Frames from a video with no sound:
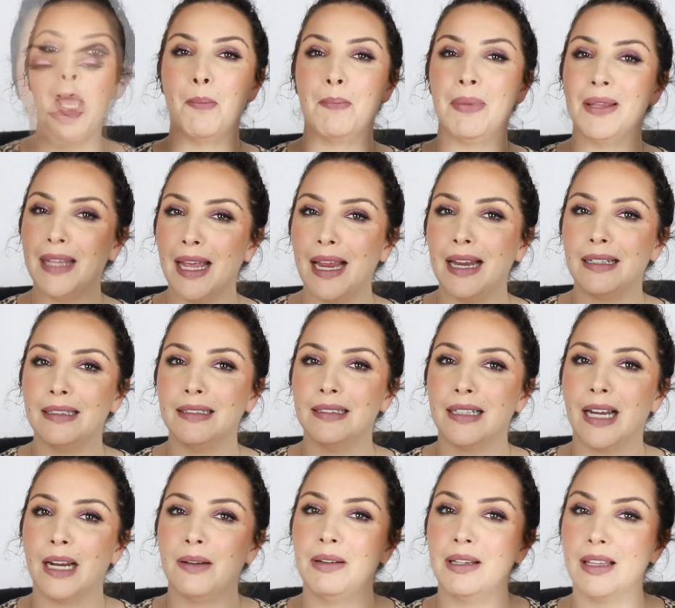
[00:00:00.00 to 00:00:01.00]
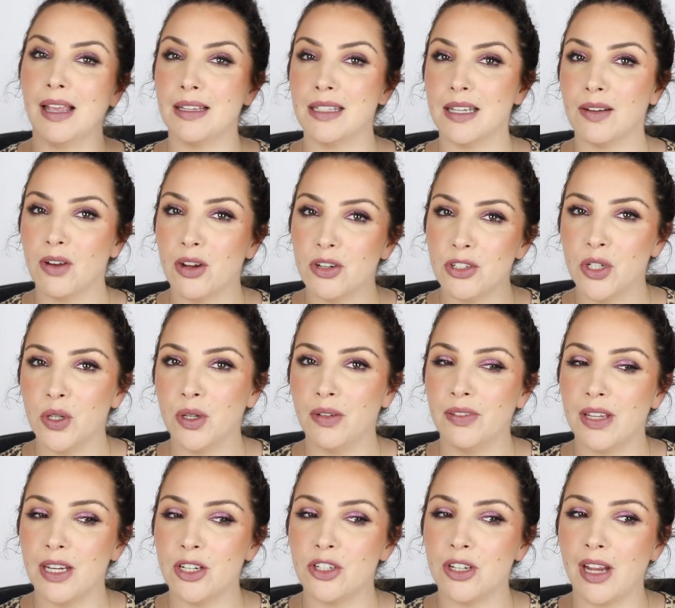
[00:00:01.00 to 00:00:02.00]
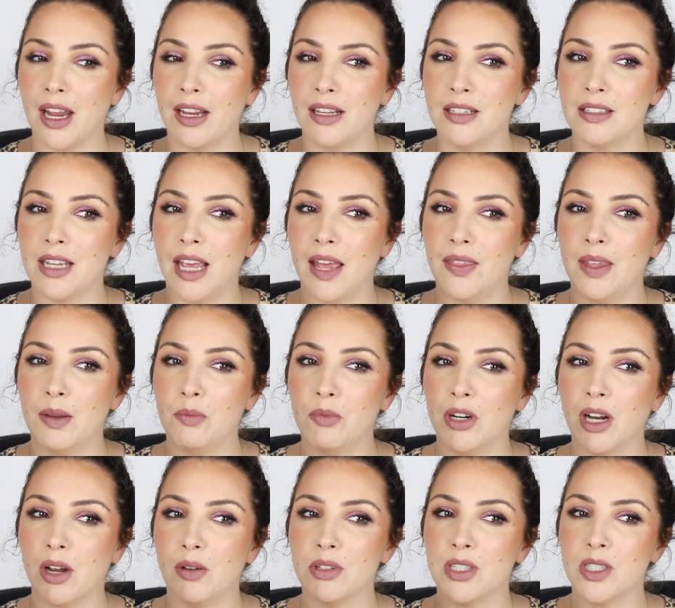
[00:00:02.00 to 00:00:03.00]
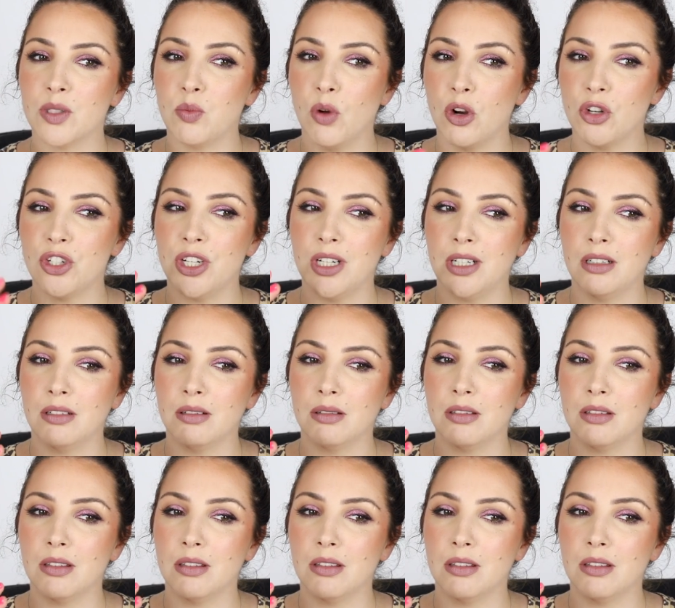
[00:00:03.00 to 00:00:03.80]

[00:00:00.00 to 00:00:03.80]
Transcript: But then I realized I've got 2 of these shades. And then when I was swatching